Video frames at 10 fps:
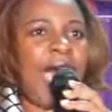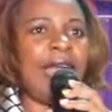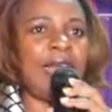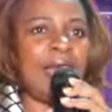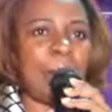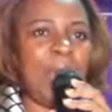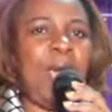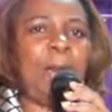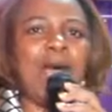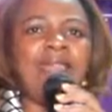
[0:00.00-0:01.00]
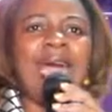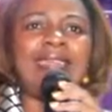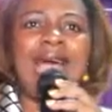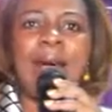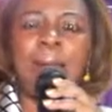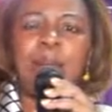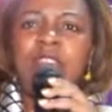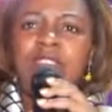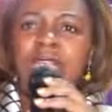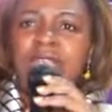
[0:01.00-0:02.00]
And the people that are
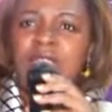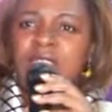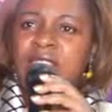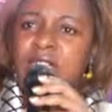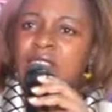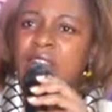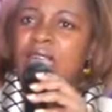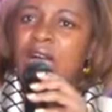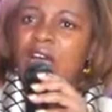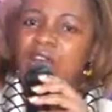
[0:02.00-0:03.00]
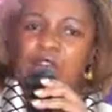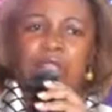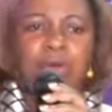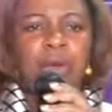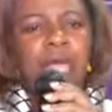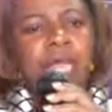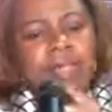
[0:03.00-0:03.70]
putting the seats down for you,